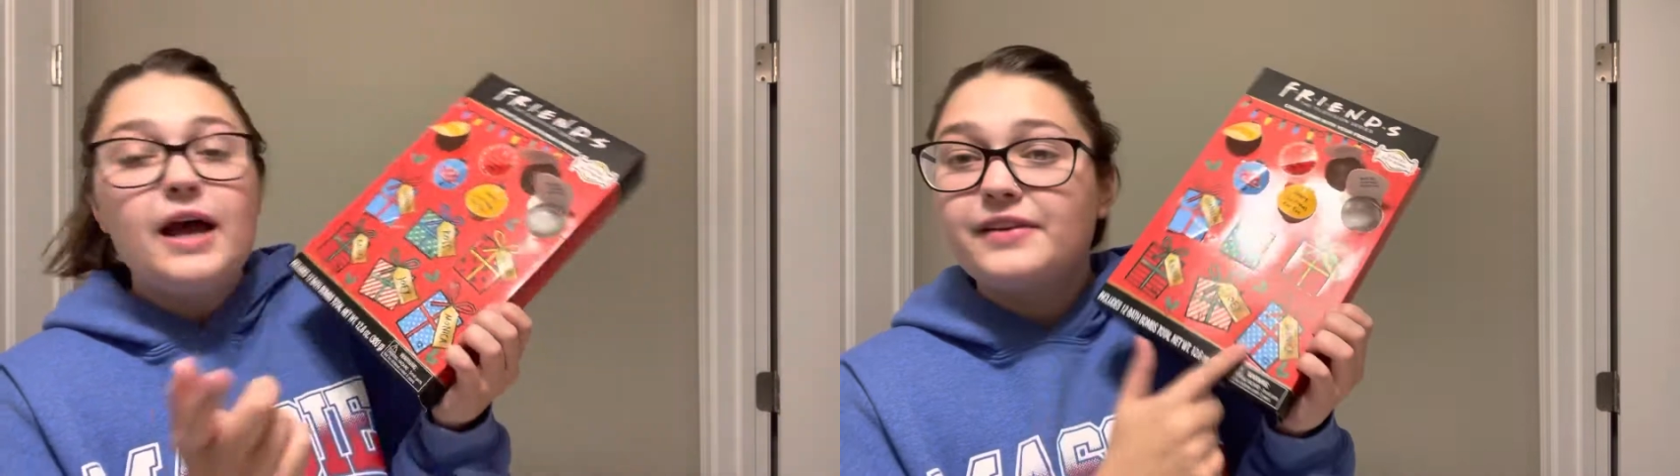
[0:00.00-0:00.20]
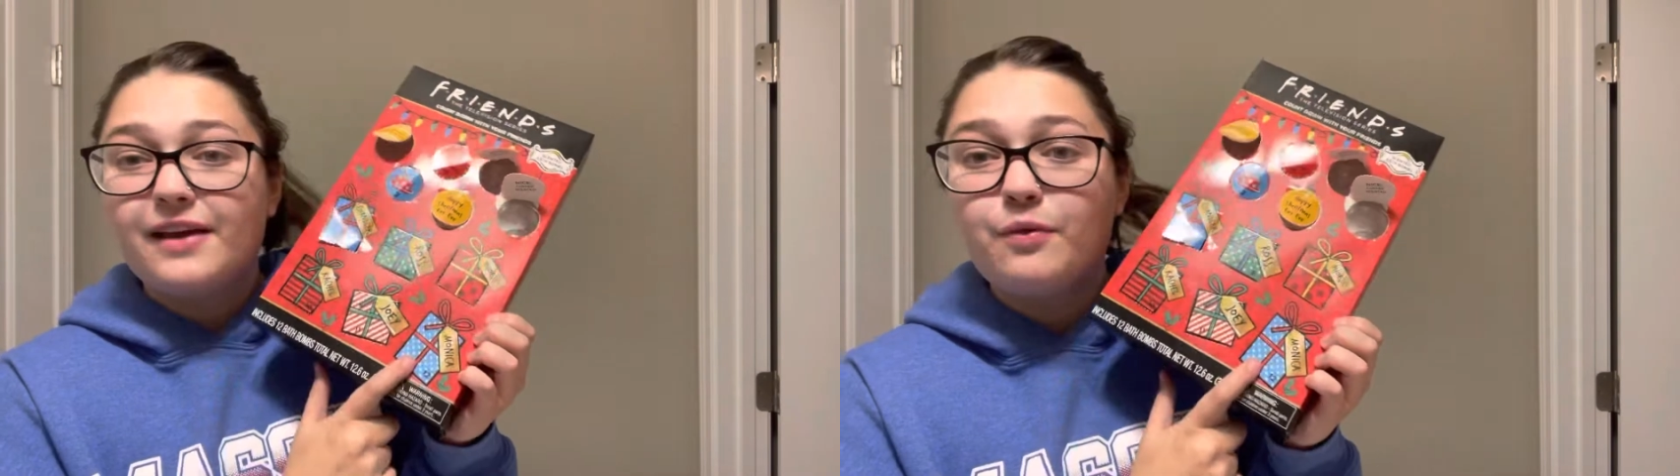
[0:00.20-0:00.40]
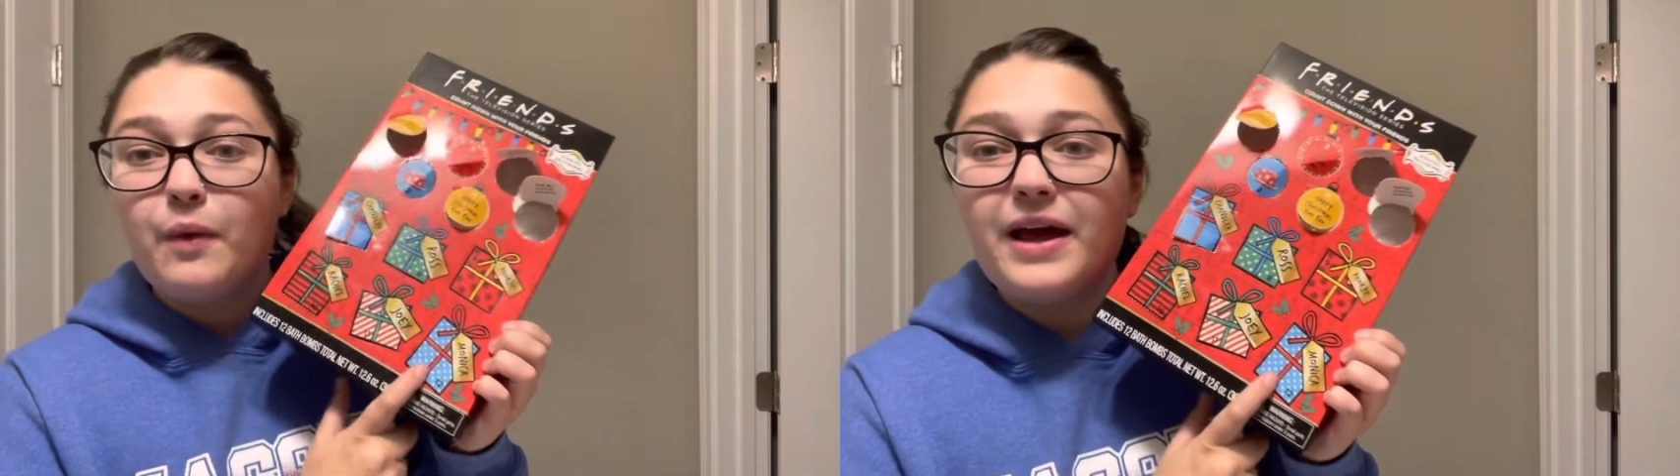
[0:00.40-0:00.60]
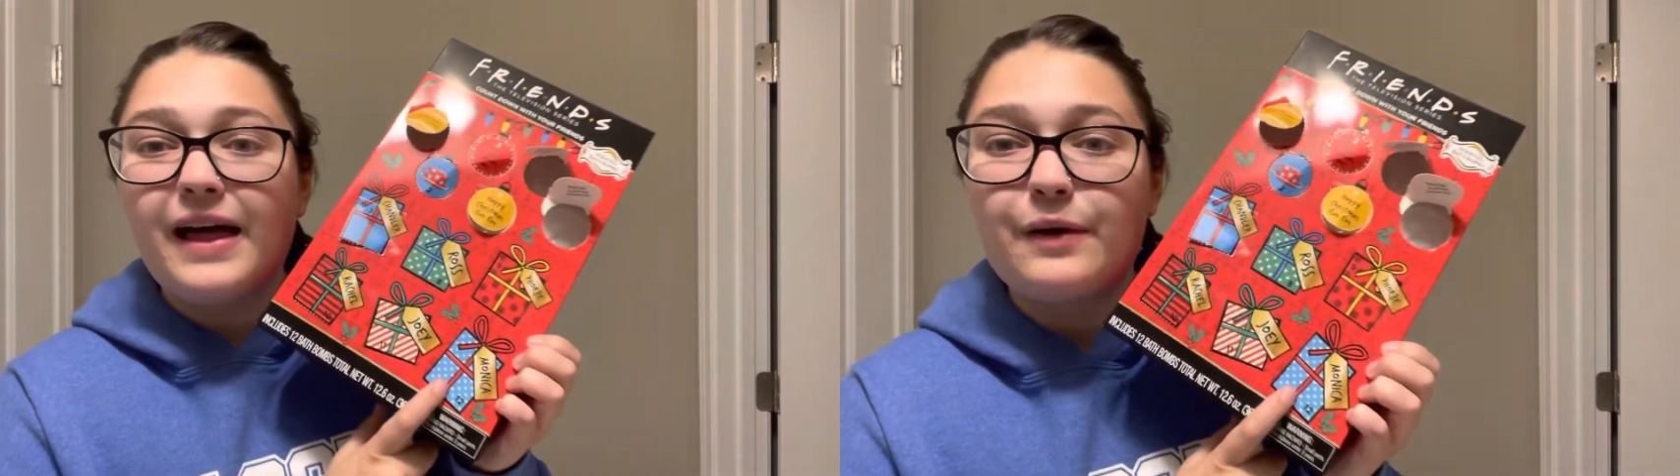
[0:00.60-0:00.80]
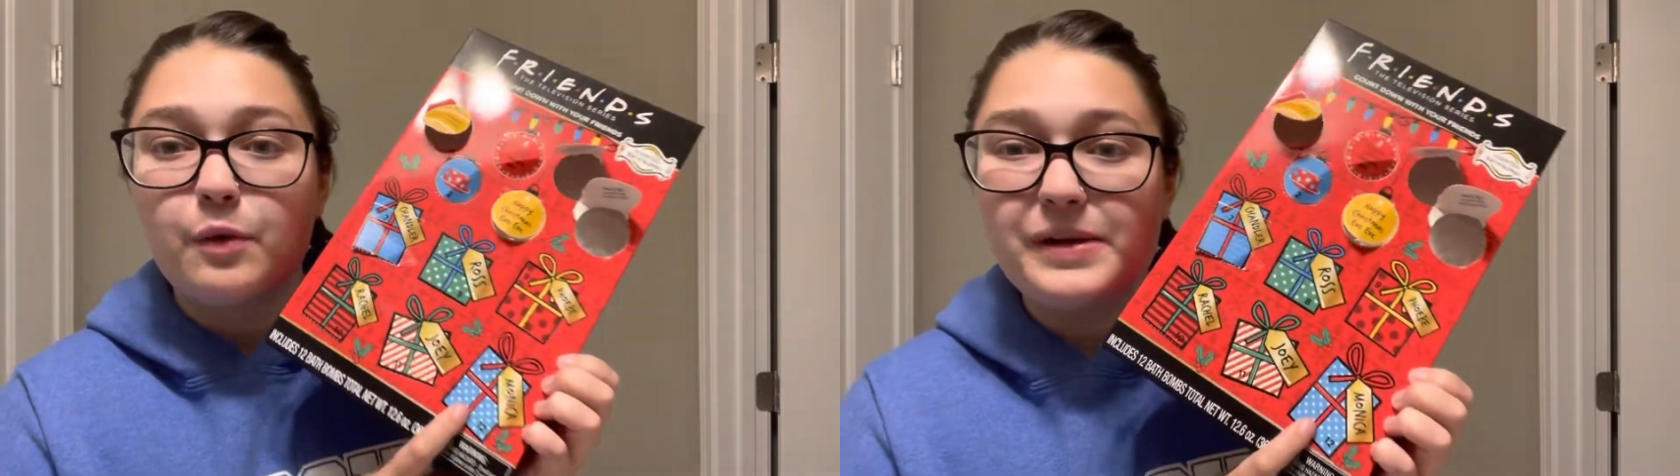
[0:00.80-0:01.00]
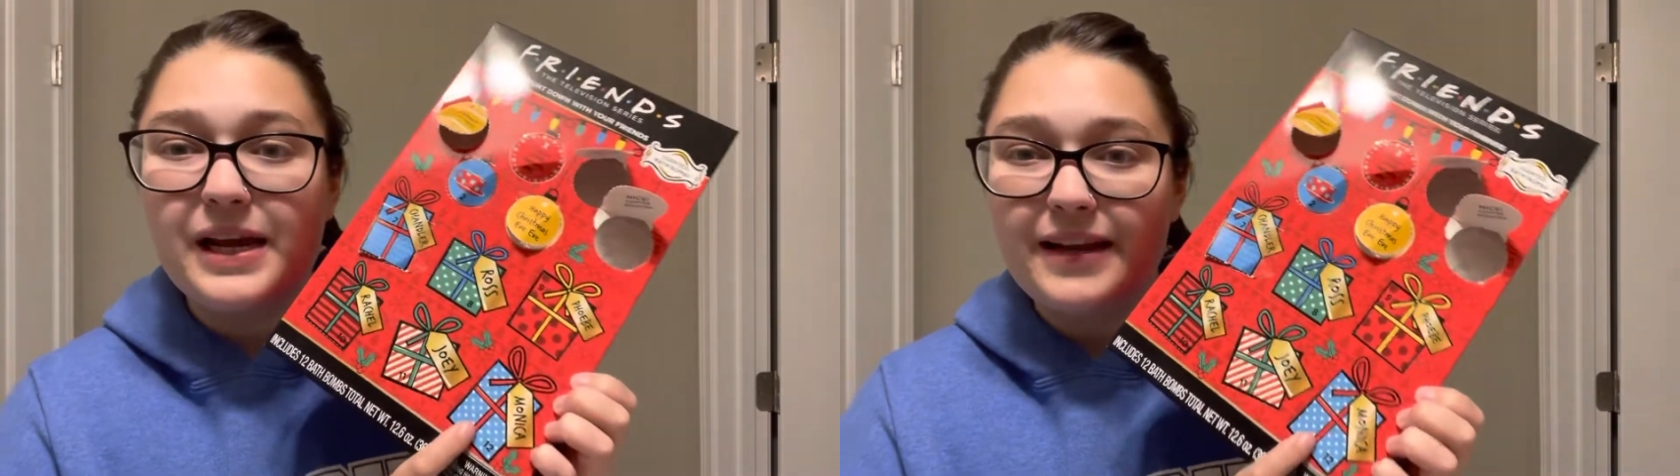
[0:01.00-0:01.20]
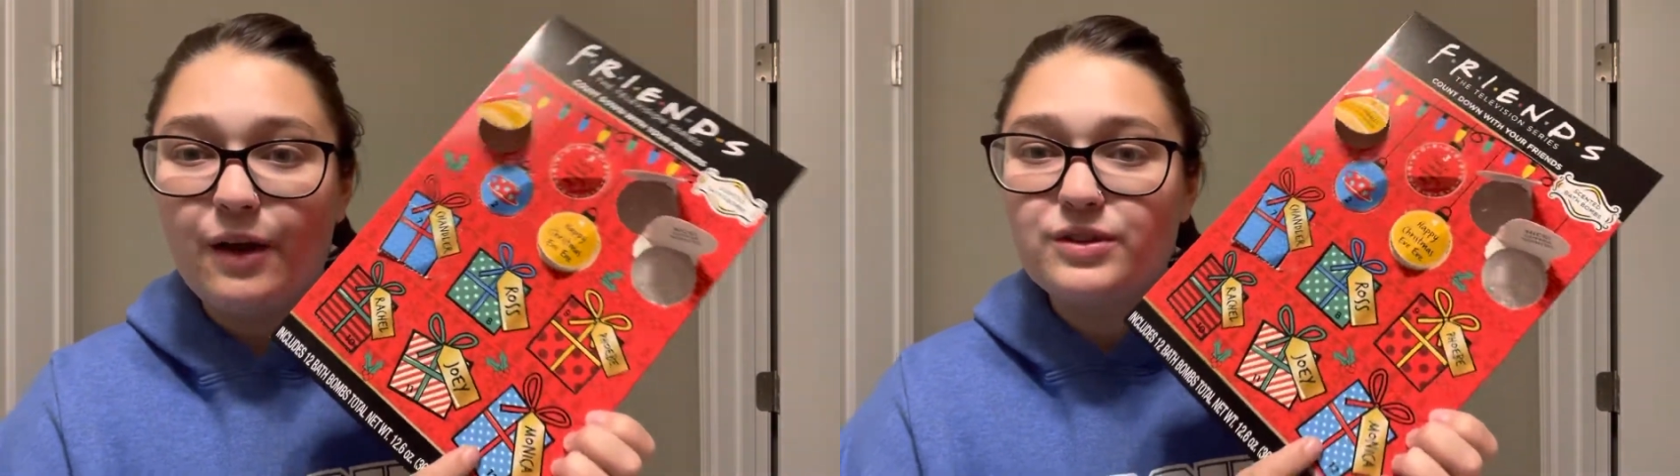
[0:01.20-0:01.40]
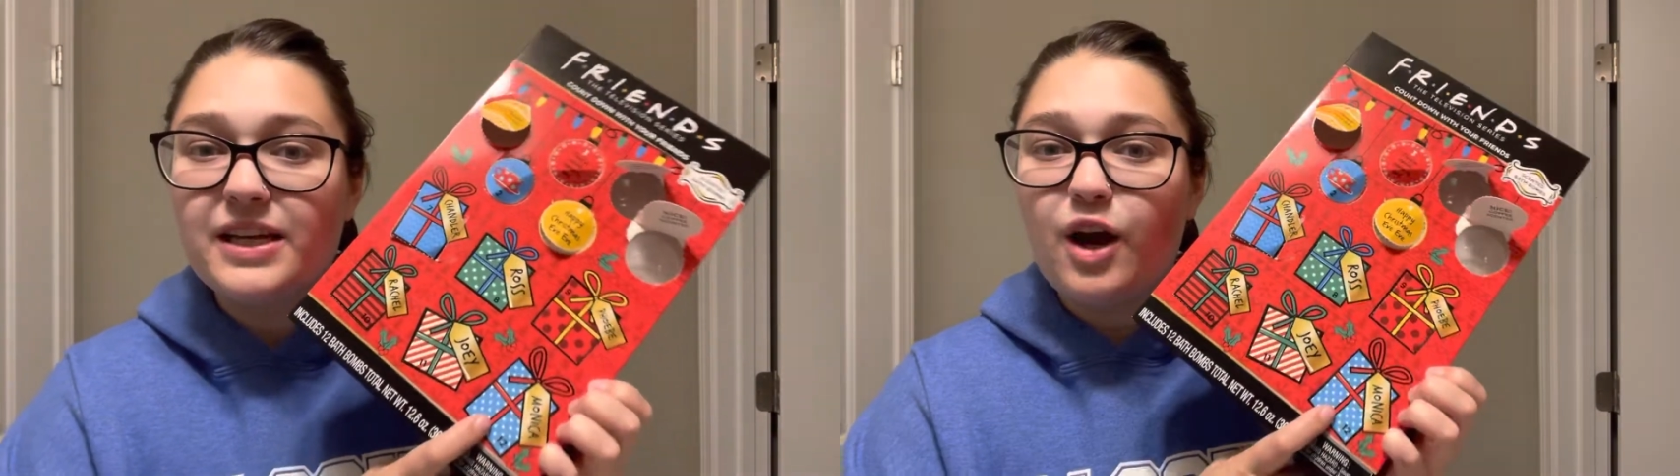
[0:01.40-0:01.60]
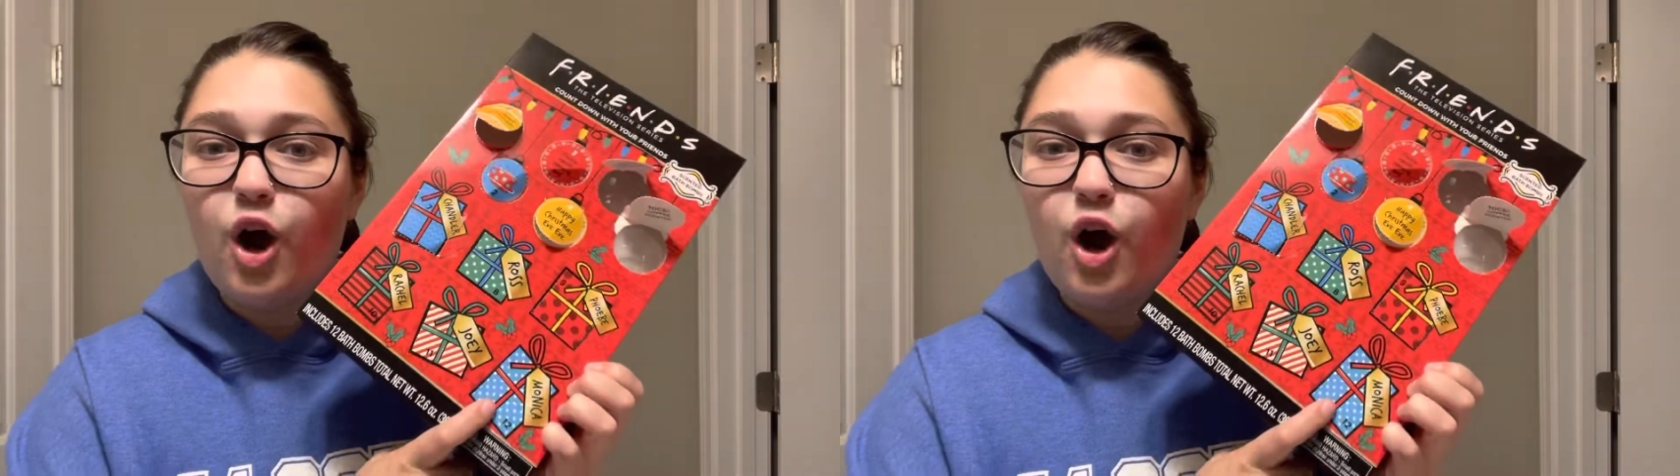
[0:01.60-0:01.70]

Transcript: a giveaway that I will be announcing